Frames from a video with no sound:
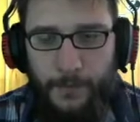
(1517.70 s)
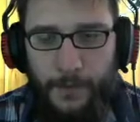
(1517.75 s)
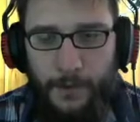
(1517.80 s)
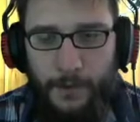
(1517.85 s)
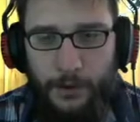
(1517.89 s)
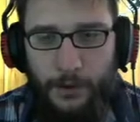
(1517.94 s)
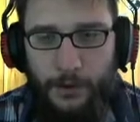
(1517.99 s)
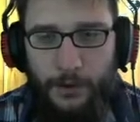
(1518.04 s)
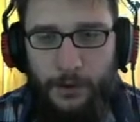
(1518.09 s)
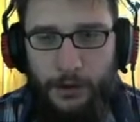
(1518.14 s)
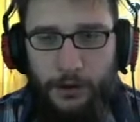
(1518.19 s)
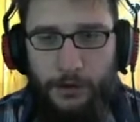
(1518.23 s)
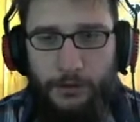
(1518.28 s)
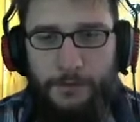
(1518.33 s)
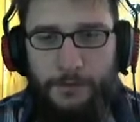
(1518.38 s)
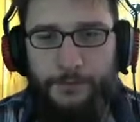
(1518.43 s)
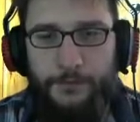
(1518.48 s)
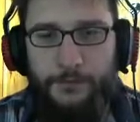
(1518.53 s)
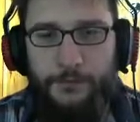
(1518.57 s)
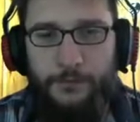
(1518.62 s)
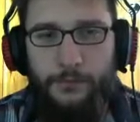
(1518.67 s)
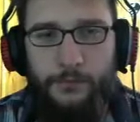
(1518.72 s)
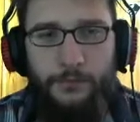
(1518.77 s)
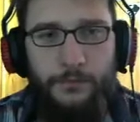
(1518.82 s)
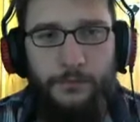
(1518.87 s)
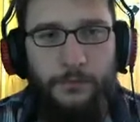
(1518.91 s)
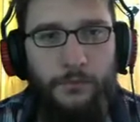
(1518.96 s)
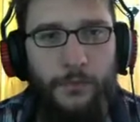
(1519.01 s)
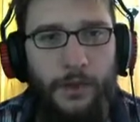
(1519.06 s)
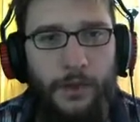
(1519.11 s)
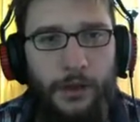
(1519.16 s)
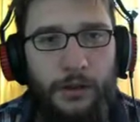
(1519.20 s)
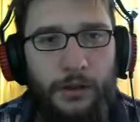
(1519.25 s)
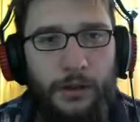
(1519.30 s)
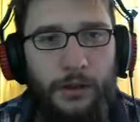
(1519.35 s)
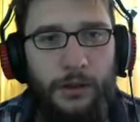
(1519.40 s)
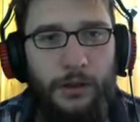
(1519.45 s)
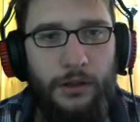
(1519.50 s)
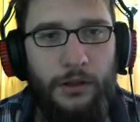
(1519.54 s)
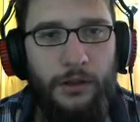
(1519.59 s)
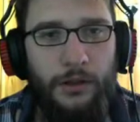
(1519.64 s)
Aha.
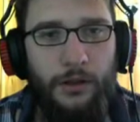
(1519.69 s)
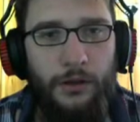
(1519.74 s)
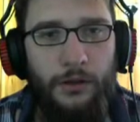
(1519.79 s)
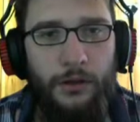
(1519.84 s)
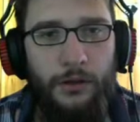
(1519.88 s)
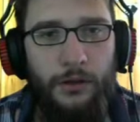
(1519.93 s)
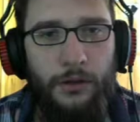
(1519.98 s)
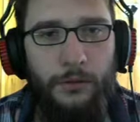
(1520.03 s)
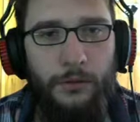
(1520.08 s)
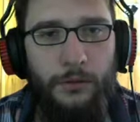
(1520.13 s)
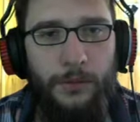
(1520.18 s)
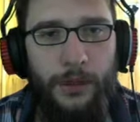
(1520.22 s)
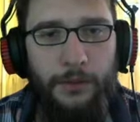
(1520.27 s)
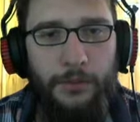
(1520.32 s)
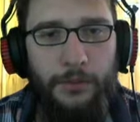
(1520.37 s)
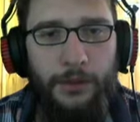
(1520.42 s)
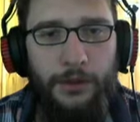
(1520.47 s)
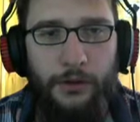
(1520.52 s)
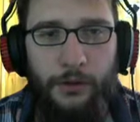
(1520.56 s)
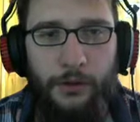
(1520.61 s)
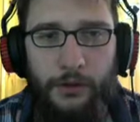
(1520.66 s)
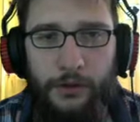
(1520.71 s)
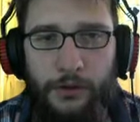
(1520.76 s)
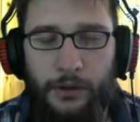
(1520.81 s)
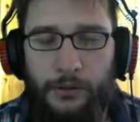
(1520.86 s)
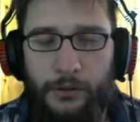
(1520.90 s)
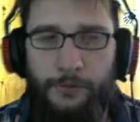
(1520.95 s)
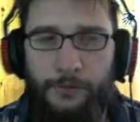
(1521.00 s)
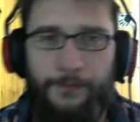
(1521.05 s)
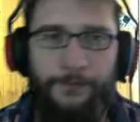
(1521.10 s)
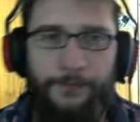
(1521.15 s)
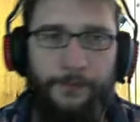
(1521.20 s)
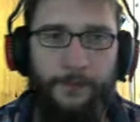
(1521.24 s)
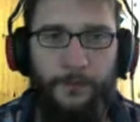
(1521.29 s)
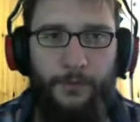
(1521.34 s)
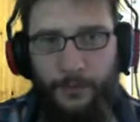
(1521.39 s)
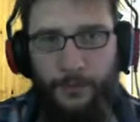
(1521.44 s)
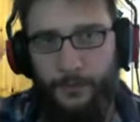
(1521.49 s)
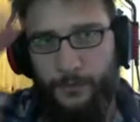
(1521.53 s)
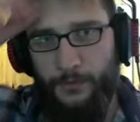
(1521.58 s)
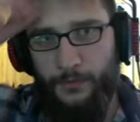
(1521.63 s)
And lockpick... Uh,
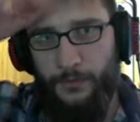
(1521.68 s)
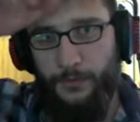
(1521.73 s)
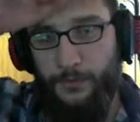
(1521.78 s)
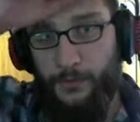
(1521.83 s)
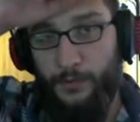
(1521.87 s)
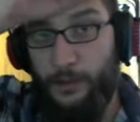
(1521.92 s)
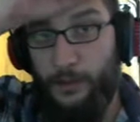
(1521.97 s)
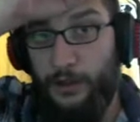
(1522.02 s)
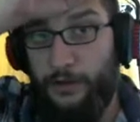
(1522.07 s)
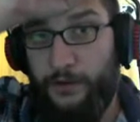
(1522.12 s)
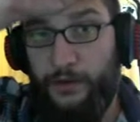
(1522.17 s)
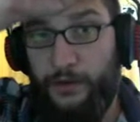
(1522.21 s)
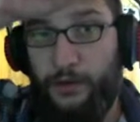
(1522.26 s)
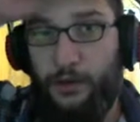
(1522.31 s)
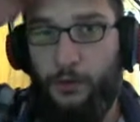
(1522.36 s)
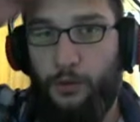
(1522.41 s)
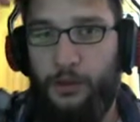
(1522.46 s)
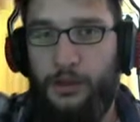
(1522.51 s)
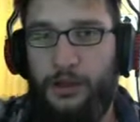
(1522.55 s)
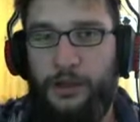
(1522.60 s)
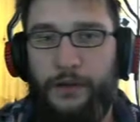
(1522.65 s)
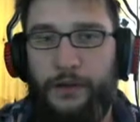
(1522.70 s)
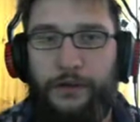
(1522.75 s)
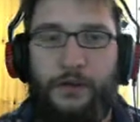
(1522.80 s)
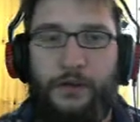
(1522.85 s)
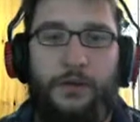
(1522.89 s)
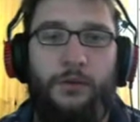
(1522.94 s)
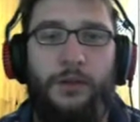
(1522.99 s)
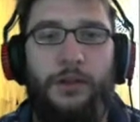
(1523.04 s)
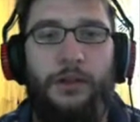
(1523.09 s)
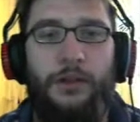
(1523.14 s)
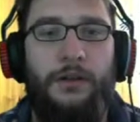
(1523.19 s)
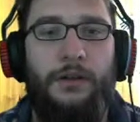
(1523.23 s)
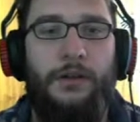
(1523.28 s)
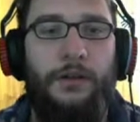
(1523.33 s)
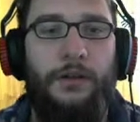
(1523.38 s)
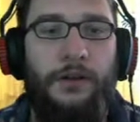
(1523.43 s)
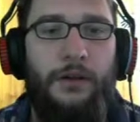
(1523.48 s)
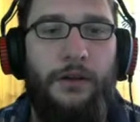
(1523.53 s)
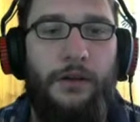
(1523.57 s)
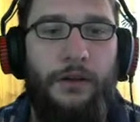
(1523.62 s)
well, security is now at
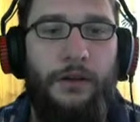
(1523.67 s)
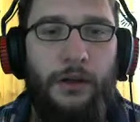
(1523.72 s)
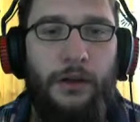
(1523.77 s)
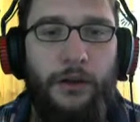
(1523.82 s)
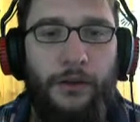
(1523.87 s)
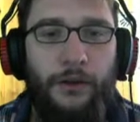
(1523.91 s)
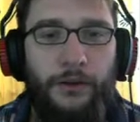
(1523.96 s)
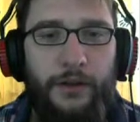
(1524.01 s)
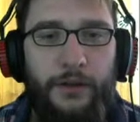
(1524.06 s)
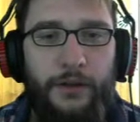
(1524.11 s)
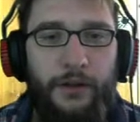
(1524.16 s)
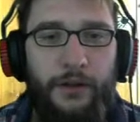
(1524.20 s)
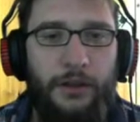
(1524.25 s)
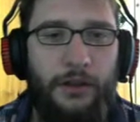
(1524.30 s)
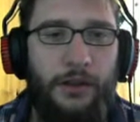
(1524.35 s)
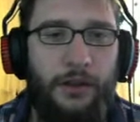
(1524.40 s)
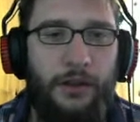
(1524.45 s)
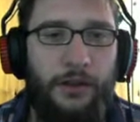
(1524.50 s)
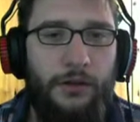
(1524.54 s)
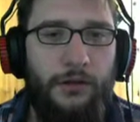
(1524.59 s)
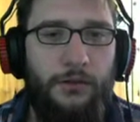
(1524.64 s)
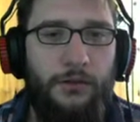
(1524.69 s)
seventy...